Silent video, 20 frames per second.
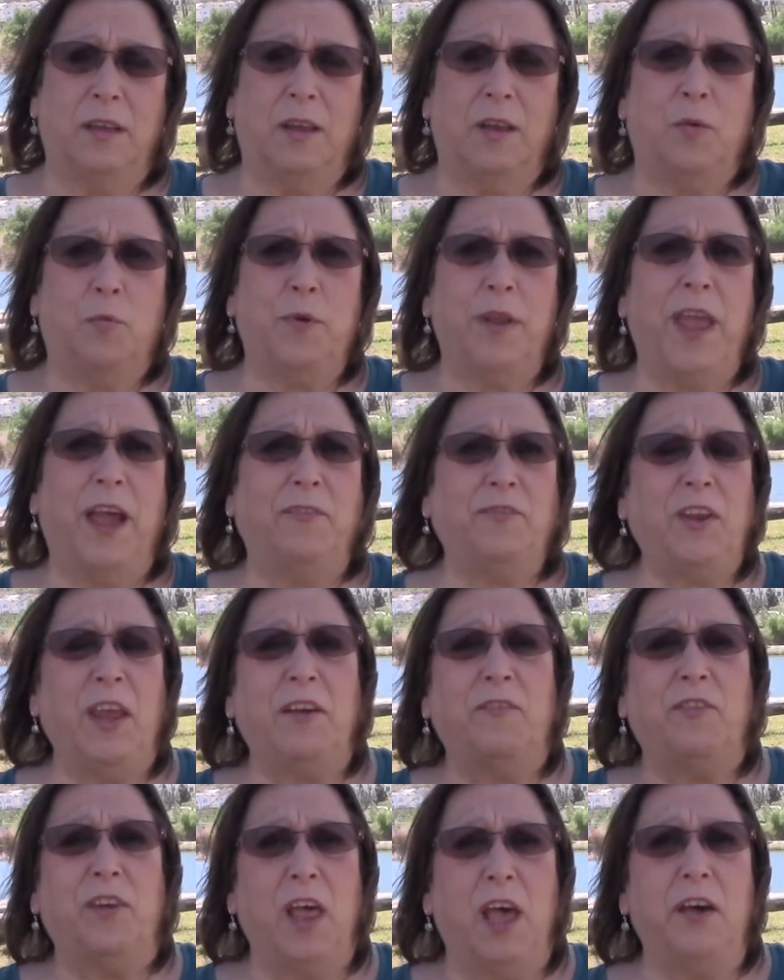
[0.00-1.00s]
We have to
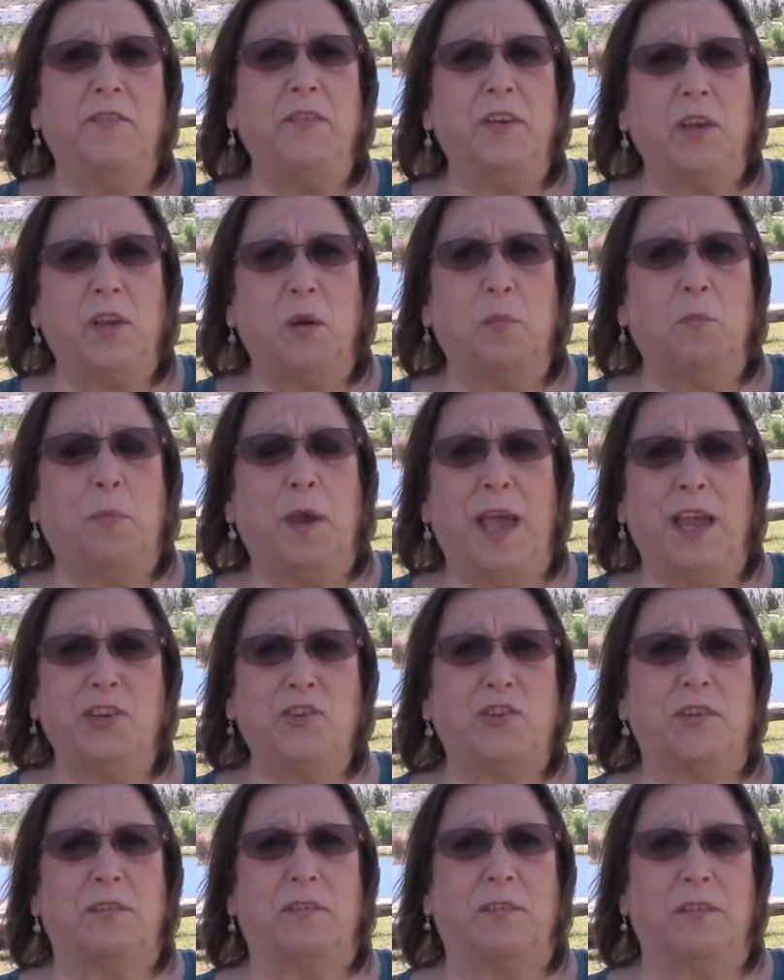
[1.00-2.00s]
have love and
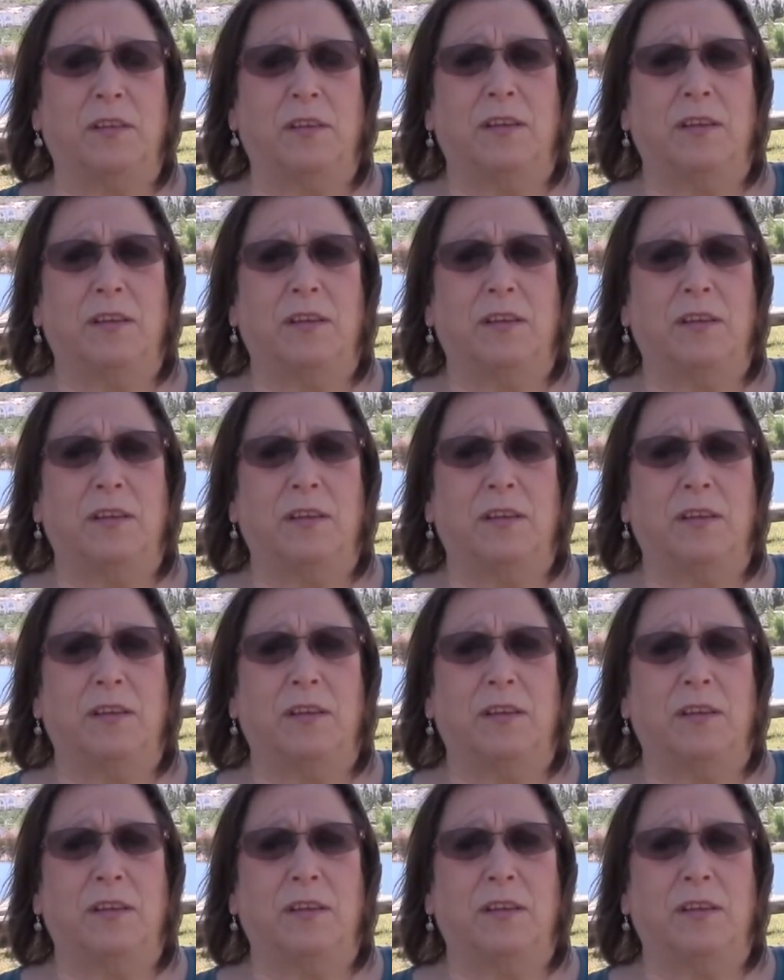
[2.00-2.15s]
compassion